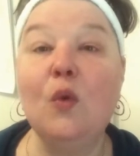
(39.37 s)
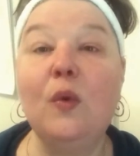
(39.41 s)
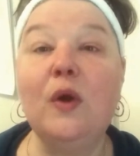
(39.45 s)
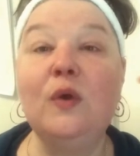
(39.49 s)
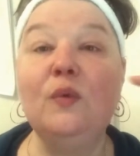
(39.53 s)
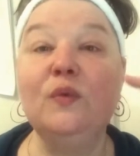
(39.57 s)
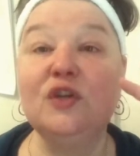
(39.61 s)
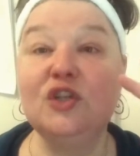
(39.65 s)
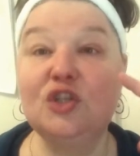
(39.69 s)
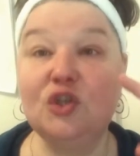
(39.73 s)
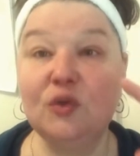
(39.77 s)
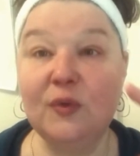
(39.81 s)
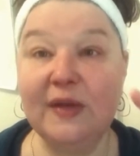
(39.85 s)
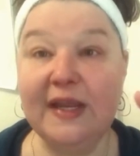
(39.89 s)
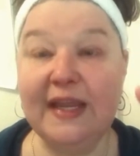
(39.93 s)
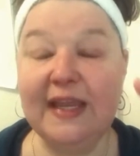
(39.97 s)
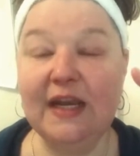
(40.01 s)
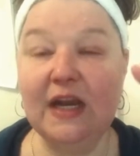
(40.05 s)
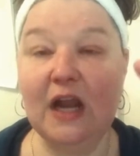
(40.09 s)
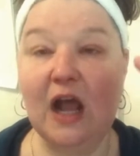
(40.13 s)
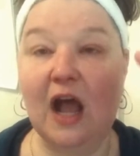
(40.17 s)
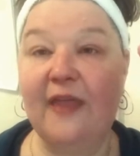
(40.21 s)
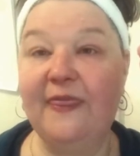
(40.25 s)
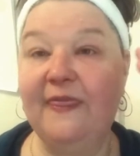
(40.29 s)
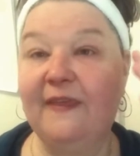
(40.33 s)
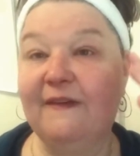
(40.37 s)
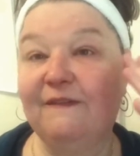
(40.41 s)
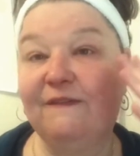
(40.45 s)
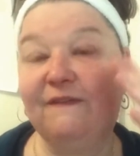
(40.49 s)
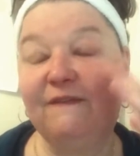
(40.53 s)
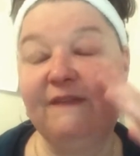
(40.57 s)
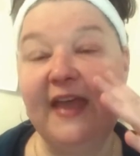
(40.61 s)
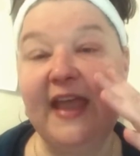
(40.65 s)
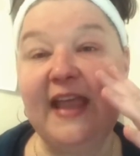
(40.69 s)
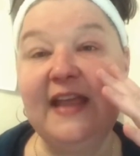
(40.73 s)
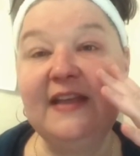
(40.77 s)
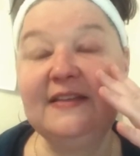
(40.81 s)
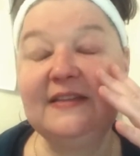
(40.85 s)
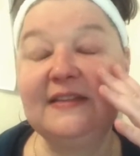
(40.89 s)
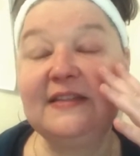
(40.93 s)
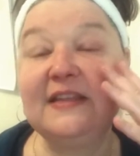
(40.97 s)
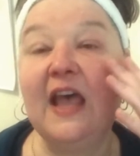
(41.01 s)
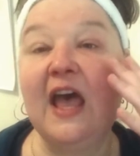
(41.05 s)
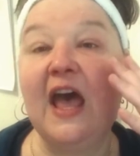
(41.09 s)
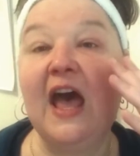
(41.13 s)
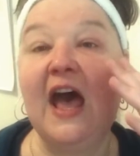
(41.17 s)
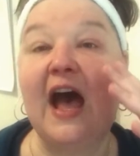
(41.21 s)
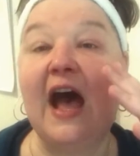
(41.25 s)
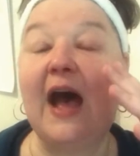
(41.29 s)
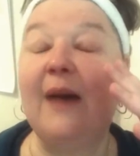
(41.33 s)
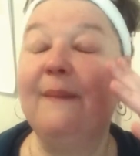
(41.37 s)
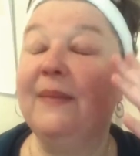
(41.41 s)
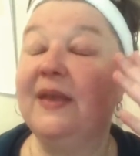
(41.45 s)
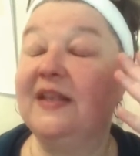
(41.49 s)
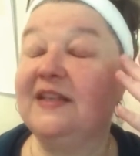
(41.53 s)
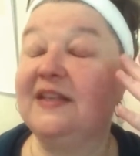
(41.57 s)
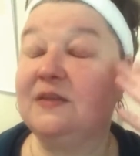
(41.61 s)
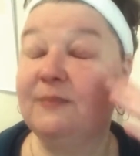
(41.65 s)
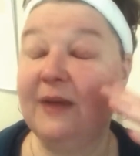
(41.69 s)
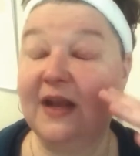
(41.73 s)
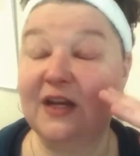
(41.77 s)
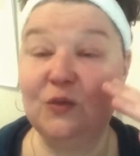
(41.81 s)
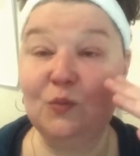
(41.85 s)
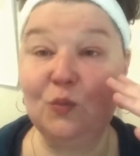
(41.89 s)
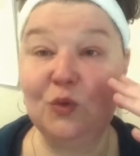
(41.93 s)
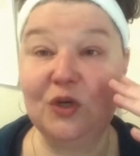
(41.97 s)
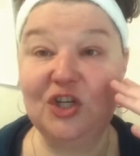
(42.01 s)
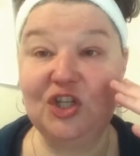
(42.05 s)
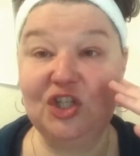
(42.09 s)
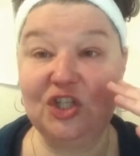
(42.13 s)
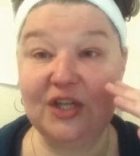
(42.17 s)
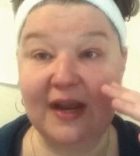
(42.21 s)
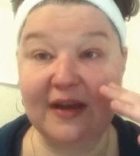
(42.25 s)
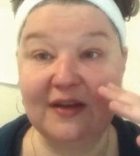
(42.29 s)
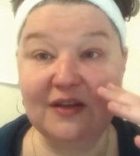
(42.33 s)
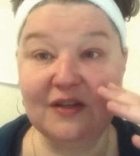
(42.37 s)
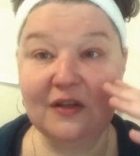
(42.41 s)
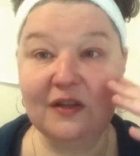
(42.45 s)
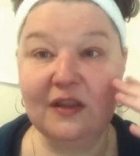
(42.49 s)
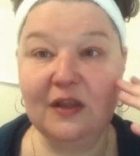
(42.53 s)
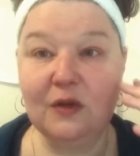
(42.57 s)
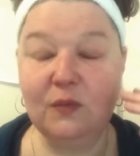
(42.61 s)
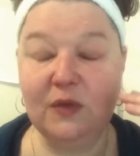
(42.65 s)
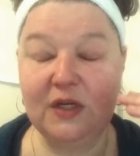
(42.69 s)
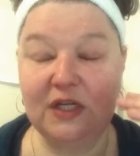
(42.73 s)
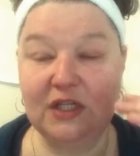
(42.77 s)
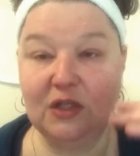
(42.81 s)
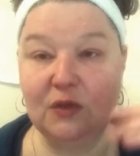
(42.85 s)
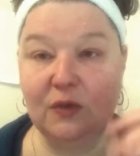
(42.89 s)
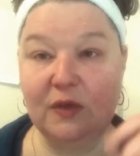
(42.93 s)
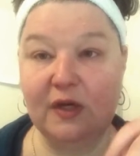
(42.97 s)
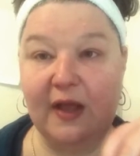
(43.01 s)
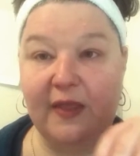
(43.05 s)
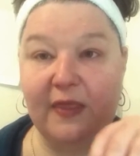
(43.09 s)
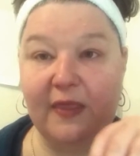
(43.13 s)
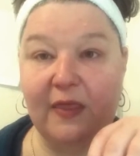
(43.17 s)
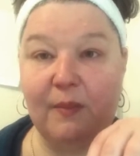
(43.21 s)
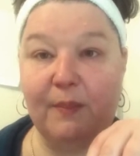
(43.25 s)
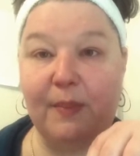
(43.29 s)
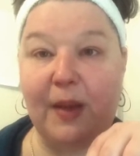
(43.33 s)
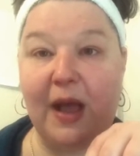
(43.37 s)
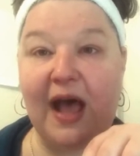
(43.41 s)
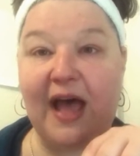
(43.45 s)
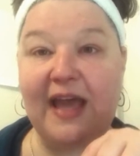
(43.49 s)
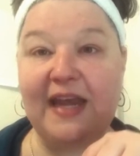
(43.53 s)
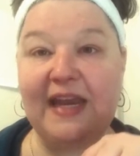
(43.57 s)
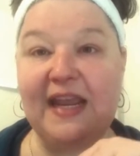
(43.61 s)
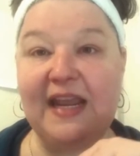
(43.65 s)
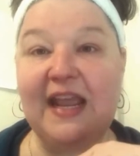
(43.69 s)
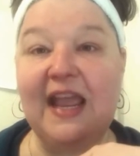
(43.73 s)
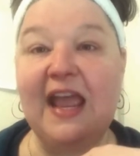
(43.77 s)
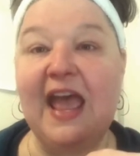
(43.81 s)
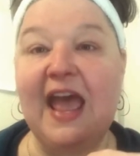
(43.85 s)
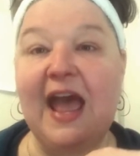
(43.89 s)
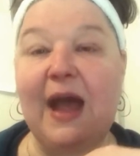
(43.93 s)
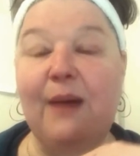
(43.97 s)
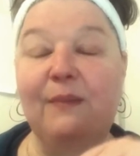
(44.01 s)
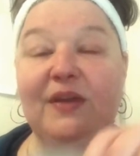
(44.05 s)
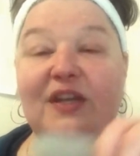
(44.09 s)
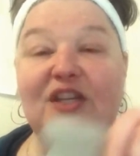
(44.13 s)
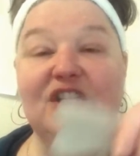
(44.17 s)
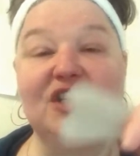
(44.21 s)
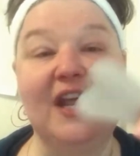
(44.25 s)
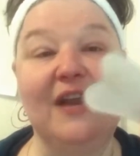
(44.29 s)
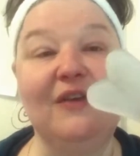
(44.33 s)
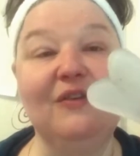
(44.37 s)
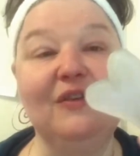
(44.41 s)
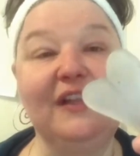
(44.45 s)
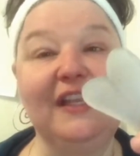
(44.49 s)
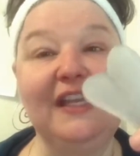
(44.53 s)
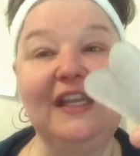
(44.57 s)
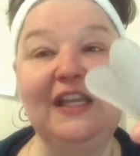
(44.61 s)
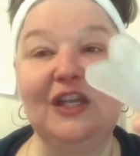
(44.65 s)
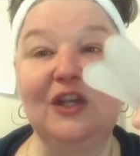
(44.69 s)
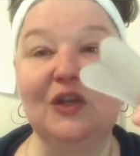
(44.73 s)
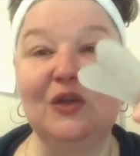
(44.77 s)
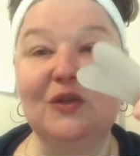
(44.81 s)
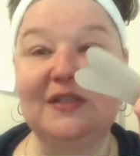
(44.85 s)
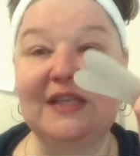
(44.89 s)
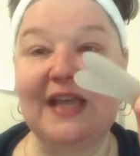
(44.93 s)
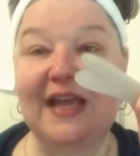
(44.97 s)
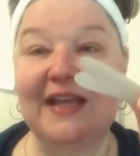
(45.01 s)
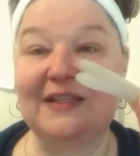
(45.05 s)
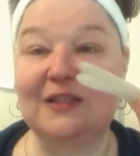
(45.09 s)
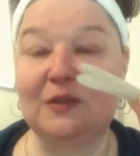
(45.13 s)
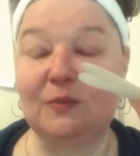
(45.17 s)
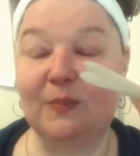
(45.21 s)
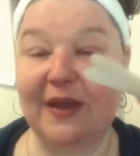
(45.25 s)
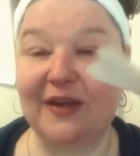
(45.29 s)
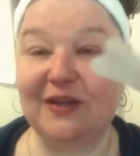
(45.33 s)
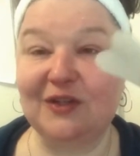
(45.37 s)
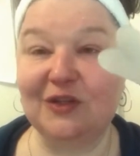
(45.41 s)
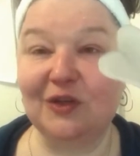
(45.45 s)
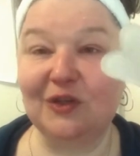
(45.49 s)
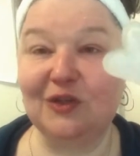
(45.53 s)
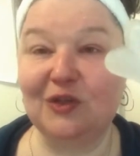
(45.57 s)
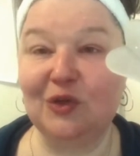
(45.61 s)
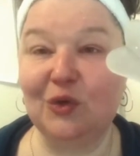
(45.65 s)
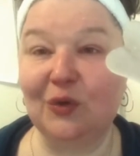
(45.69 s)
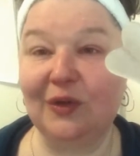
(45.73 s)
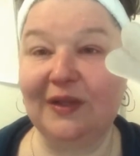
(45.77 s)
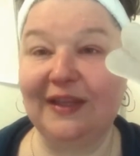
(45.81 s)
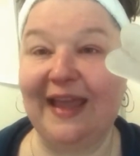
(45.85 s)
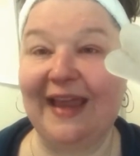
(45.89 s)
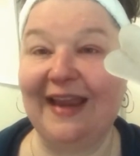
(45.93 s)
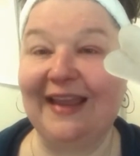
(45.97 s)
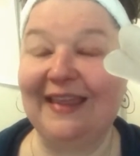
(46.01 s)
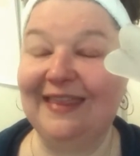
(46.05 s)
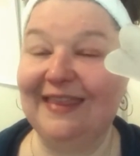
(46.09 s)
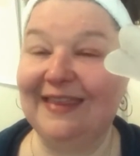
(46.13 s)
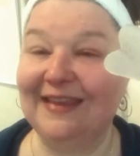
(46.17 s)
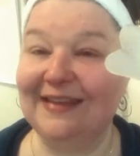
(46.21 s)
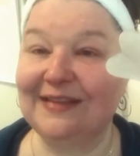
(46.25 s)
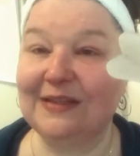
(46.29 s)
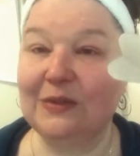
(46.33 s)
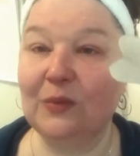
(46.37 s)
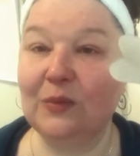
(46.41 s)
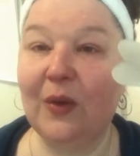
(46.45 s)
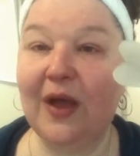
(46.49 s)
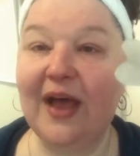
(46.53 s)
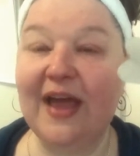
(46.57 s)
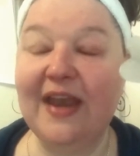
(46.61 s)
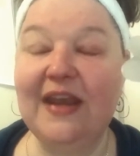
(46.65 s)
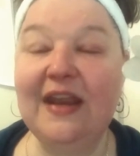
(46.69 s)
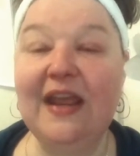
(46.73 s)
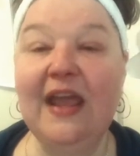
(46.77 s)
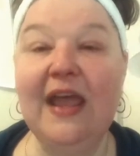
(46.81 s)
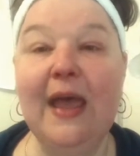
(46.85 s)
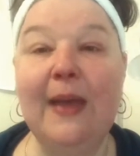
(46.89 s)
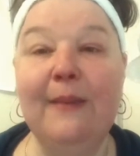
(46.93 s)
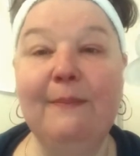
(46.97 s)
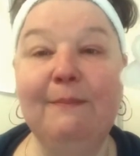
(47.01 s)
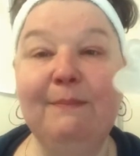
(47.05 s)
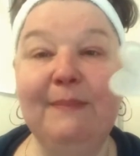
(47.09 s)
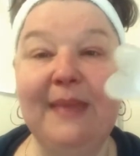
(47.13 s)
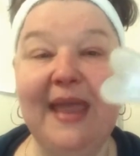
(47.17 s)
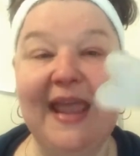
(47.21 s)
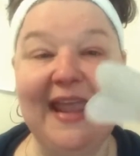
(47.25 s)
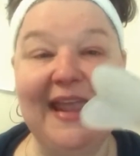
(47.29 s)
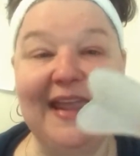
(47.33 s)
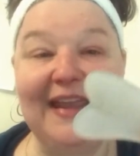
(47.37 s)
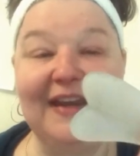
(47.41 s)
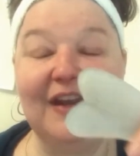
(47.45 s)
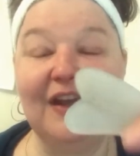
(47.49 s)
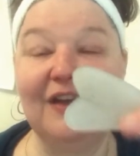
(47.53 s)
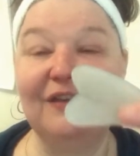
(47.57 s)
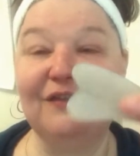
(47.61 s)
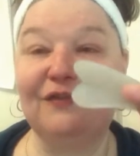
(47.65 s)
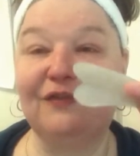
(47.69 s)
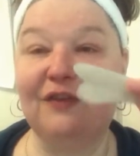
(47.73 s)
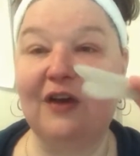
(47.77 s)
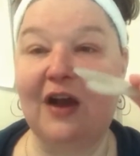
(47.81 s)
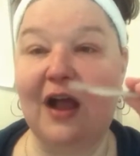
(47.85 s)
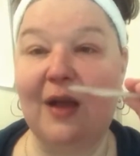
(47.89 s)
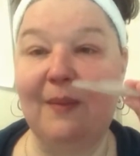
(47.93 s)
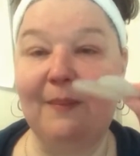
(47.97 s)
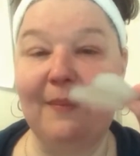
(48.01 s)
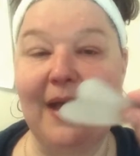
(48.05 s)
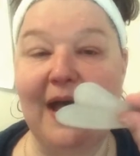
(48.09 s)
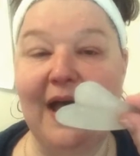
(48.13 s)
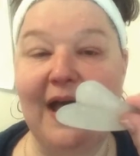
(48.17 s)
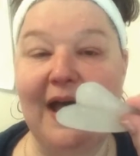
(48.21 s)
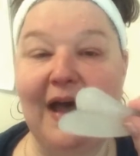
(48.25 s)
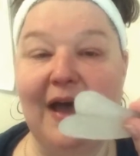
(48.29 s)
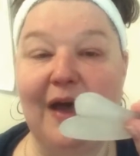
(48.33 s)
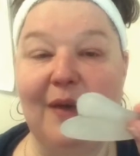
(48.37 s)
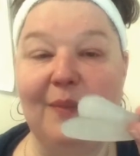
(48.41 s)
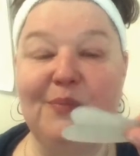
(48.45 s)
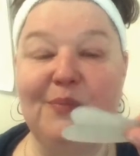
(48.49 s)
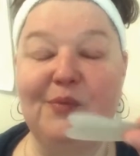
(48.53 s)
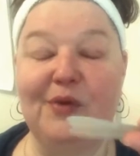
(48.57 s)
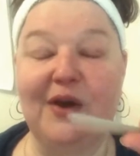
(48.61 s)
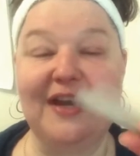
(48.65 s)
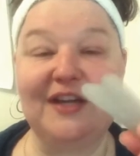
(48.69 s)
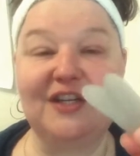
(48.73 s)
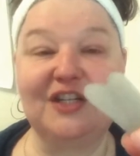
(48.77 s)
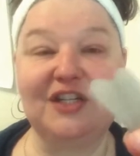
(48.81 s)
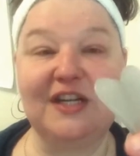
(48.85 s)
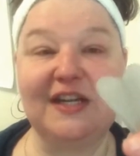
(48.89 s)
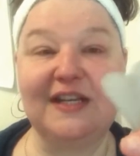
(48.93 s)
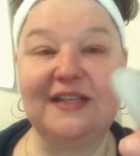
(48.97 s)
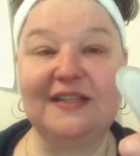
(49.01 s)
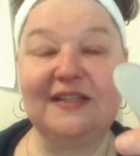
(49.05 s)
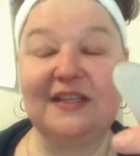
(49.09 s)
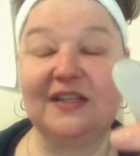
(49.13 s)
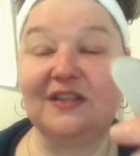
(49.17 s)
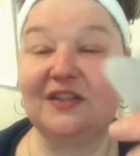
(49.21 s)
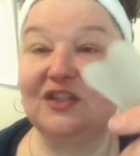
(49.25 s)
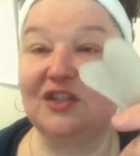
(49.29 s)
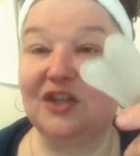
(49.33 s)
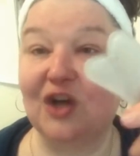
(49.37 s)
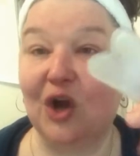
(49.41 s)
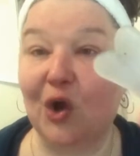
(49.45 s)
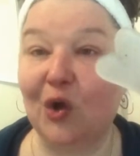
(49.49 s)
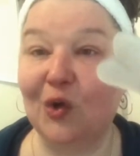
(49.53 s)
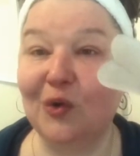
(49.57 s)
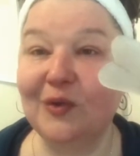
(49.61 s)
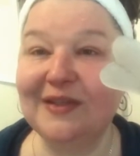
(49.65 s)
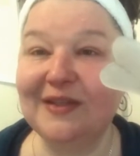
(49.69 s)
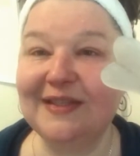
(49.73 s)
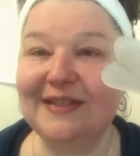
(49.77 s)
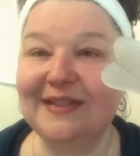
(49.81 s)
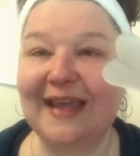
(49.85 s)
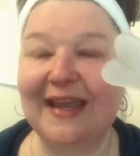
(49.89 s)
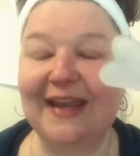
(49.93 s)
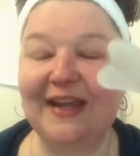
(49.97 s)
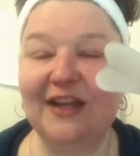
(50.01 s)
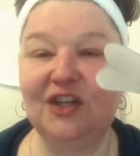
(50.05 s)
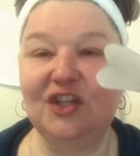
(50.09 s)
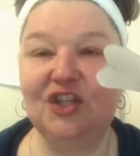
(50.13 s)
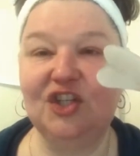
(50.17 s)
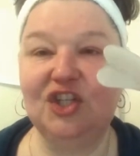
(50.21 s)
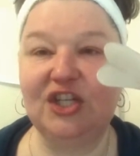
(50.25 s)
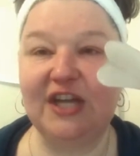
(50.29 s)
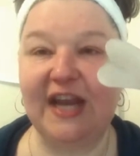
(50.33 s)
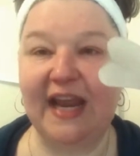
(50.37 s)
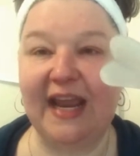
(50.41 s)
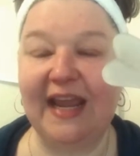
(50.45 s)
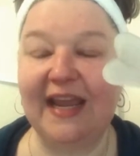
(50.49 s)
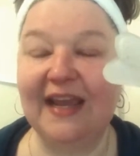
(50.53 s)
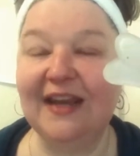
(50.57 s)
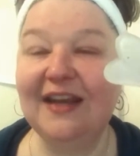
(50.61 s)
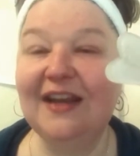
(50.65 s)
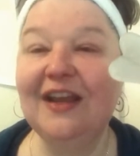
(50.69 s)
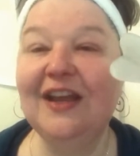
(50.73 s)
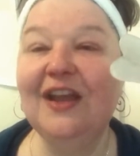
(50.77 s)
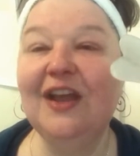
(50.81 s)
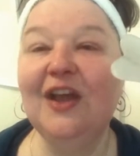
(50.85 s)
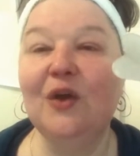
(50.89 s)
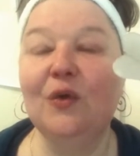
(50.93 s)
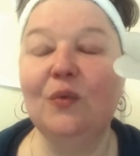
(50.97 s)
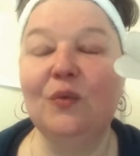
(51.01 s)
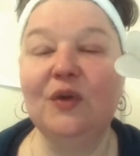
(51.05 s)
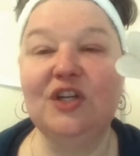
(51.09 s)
When we're doing it on the face, it's much more gentle than we do it on the body, and we generally use a special tool like this one made from precious stones like jade,